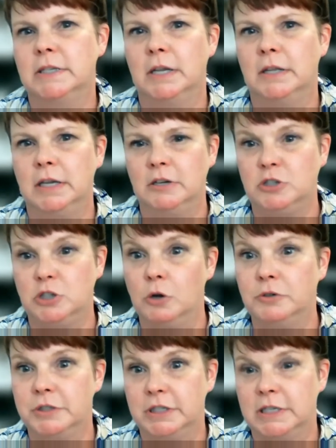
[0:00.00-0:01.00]
that the
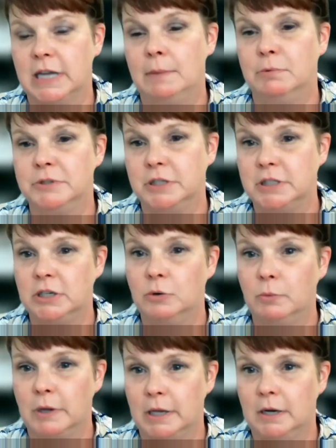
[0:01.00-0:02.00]
adult is able to deal
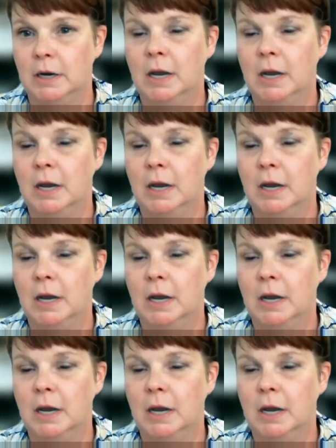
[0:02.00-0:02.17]
with it.